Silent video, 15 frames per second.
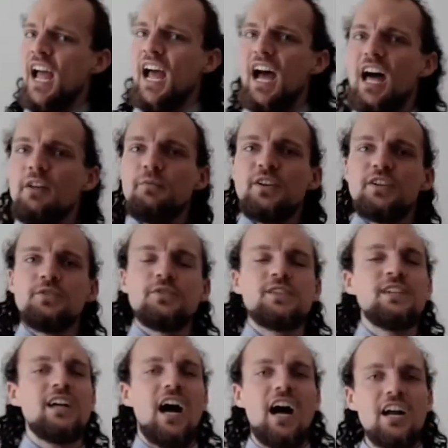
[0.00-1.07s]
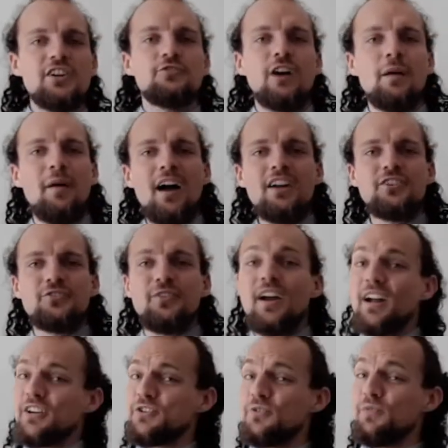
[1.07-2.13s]
and we use the eye
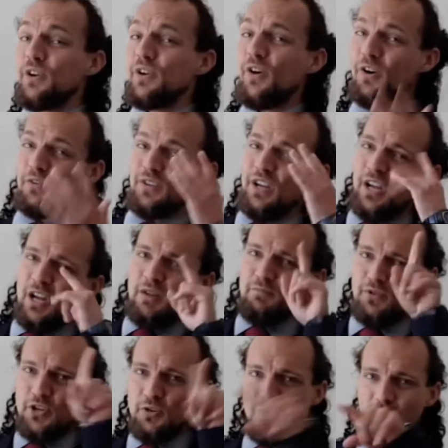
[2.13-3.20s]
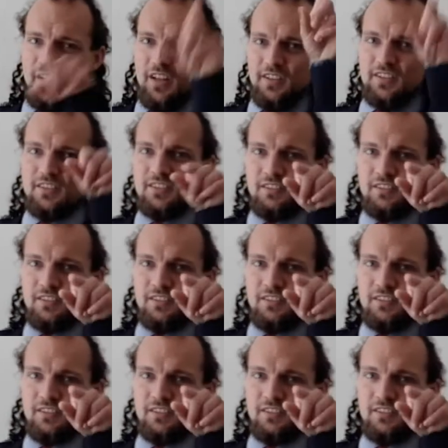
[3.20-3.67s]
tracker to record pupil,